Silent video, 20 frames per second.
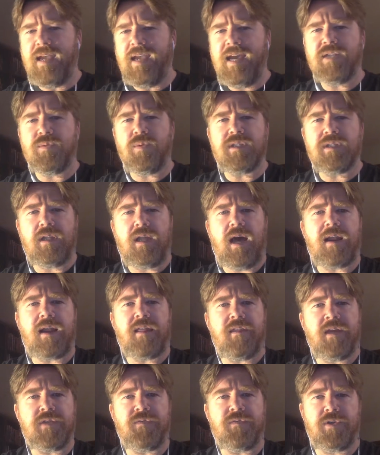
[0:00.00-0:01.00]
as was a lot of
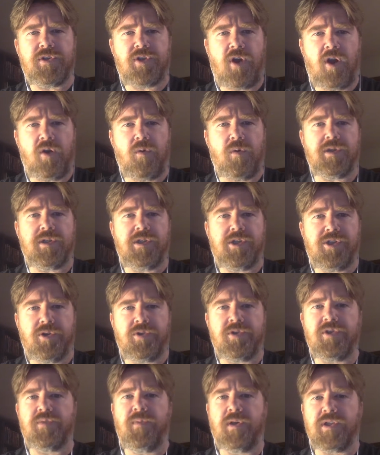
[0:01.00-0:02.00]
things for Star Wars and
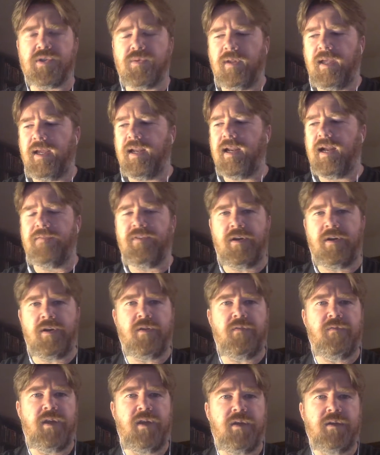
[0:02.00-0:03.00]
children's books related. I've done
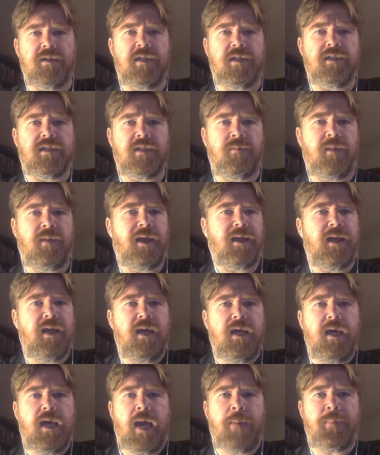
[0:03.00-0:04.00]
other videos on some like
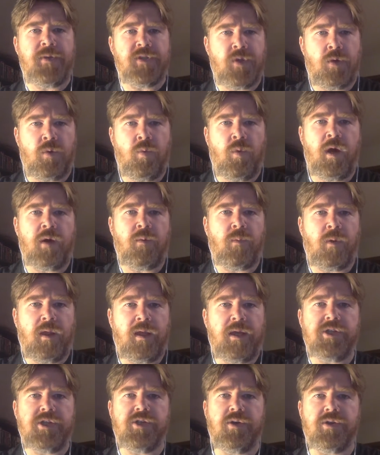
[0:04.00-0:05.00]
episode 1
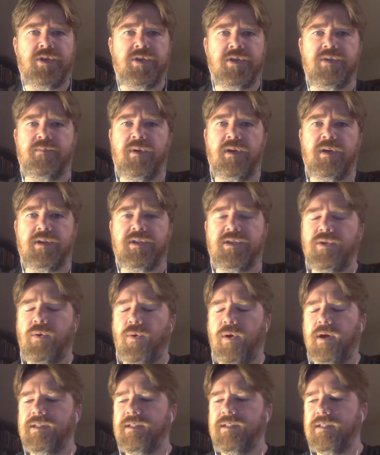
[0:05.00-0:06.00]
related children's book
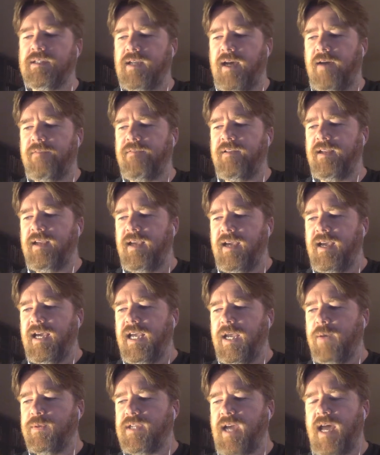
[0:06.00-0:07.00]
stories and stuff, and
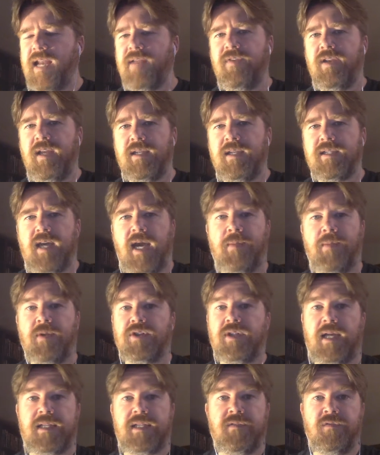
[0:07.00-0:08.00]
it was kind of a neat time.
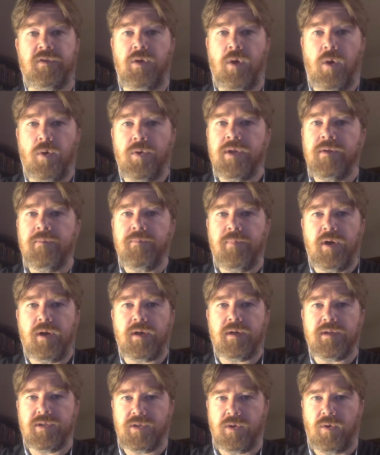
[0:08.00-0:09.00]
There's lots of golden
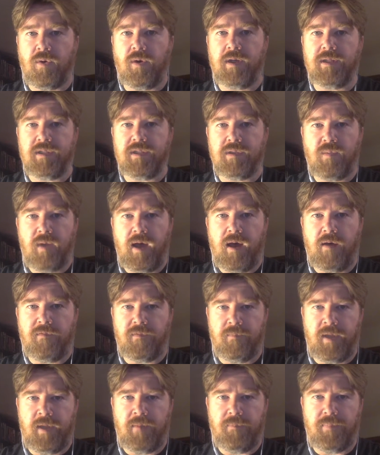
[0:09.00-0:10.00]
book stories as well
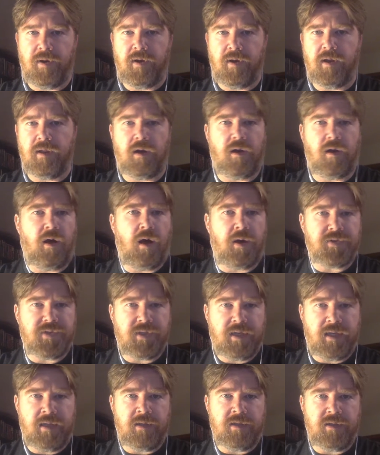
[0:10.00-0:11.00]
from that period that I'll also
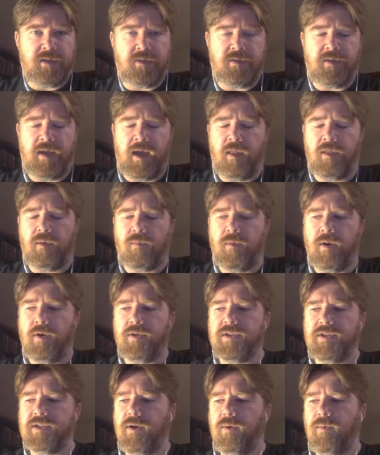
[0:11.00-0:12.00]
get into down the
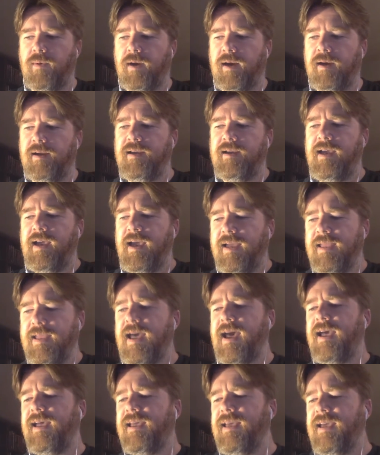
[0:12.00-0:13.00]
road. So
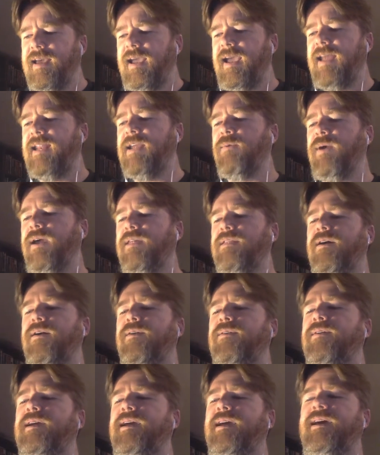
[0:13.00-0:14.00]
yeah, anyway
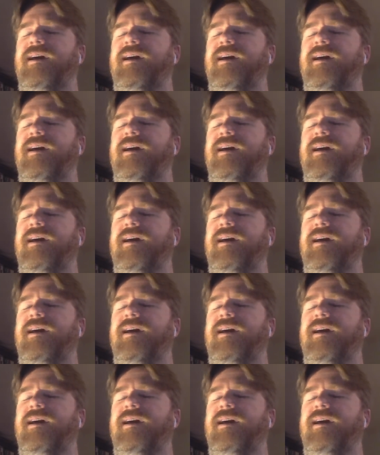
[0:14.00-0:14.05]
though,